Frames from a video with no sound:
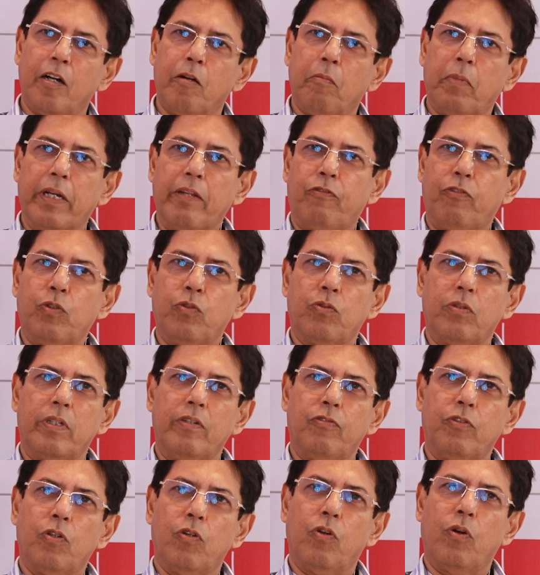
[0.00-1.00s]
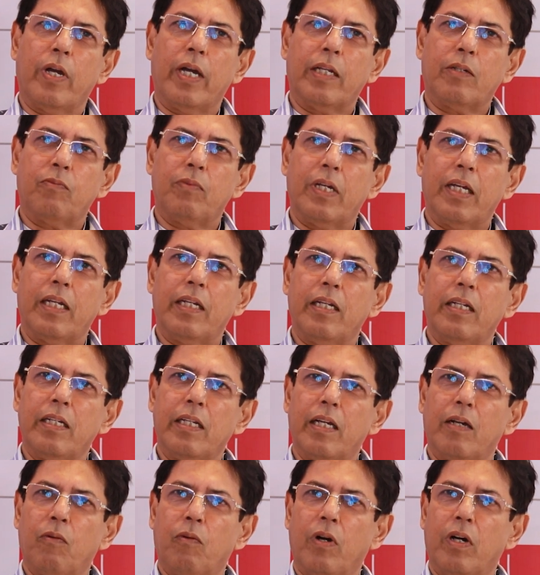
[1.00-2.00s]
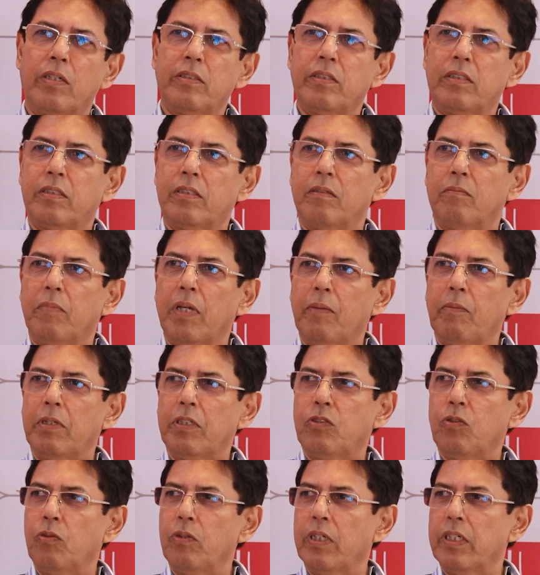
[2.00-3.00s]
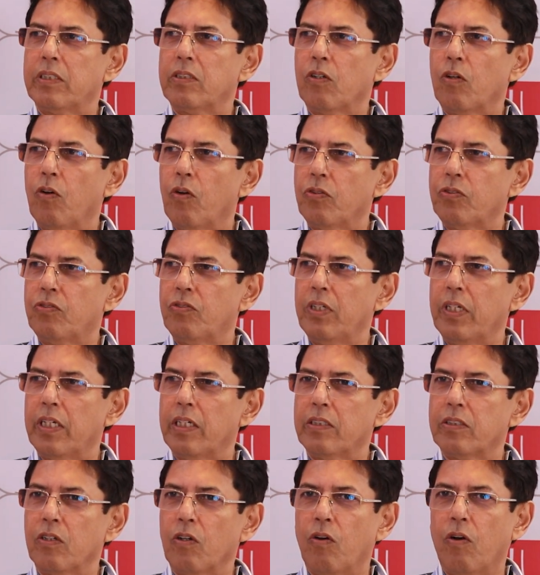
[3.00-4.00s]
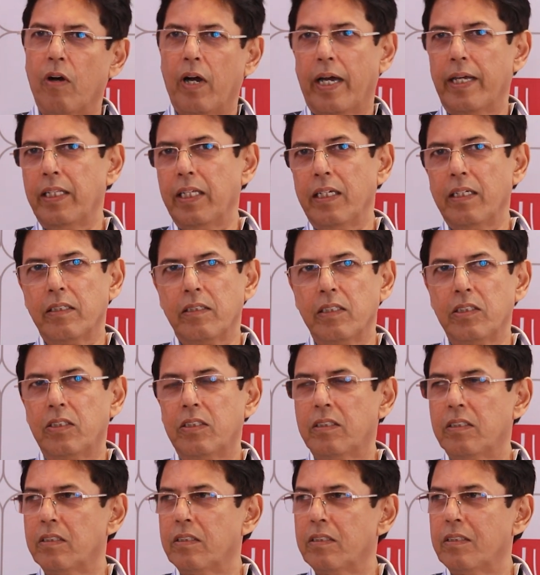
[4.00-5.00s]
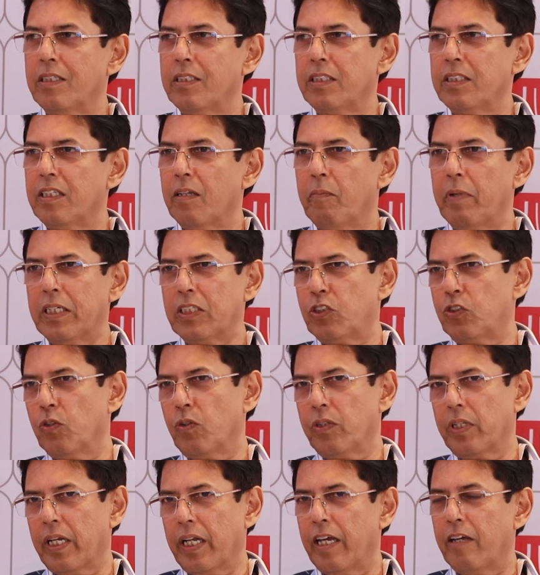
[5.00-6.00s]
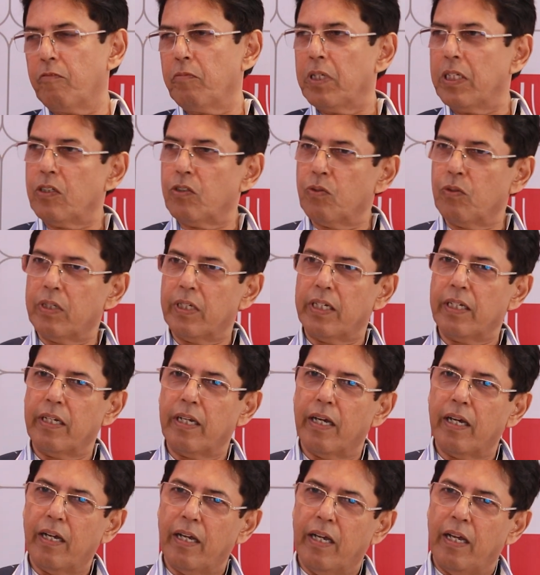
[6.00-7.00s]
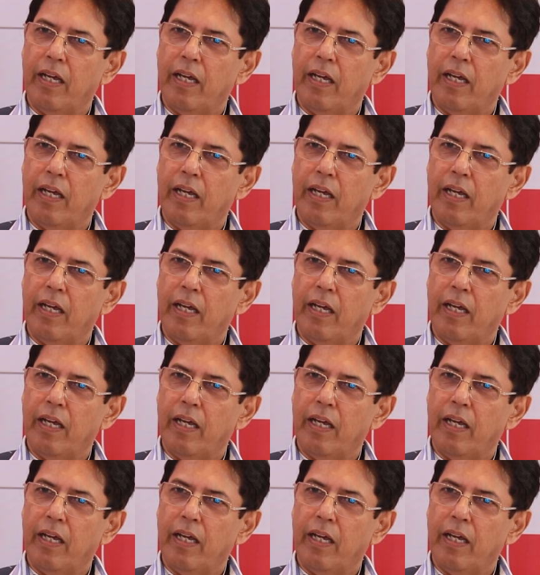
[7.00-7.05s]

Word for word: But if you if you look at where India was maybe two years ago, three years ago, I think this is this is the best show that I've been to in India,